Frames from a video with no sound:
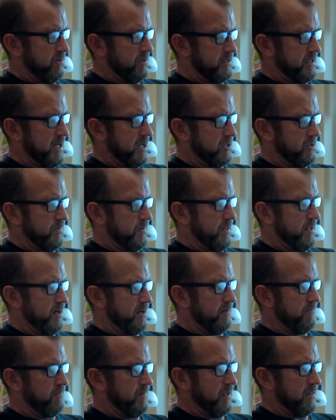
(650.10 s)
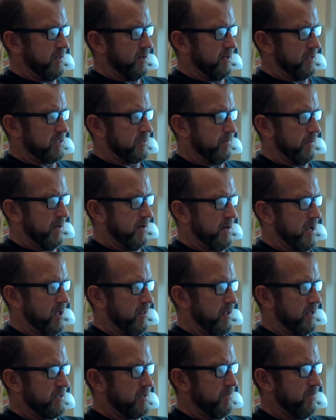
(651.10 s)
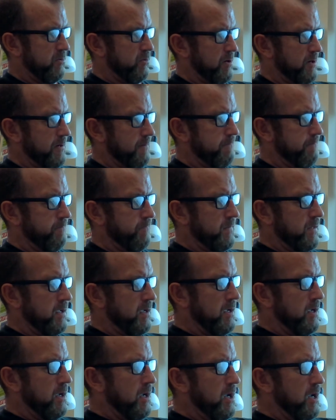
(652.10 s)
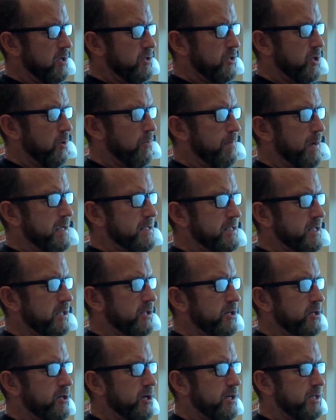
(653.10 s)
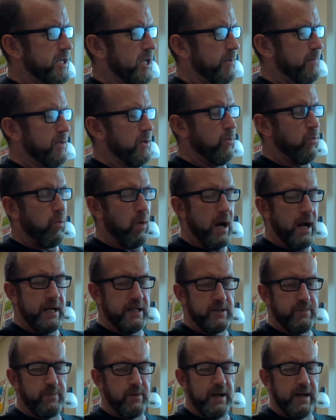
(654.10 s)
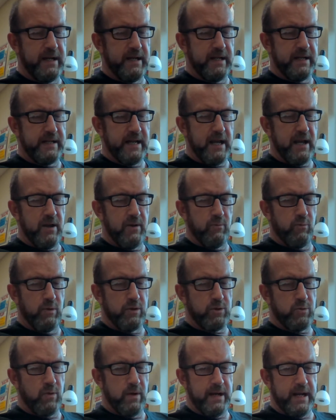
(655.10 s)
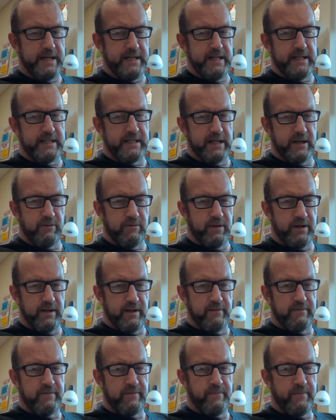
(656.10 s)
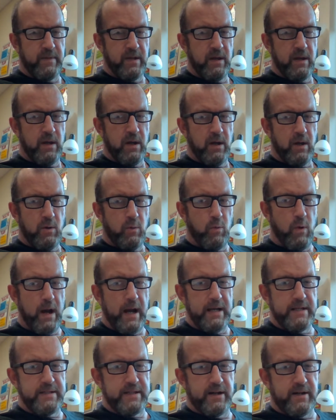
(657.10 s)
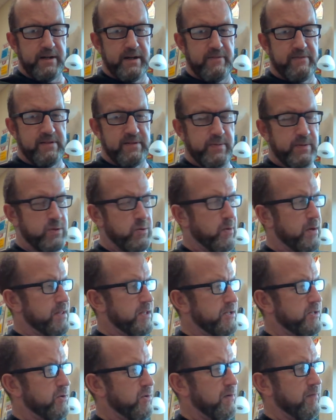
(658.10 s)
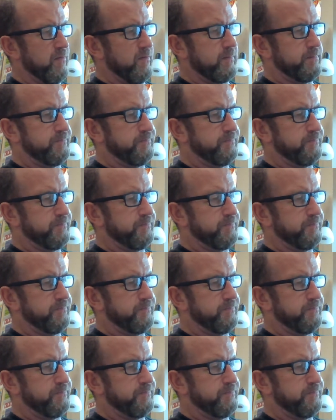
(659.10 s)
tells me there, right there, explain how that's important. So basically, you're going to tell me why it's breaking it down, which one I need to get rid of. Why is there a difference between the 2 of them?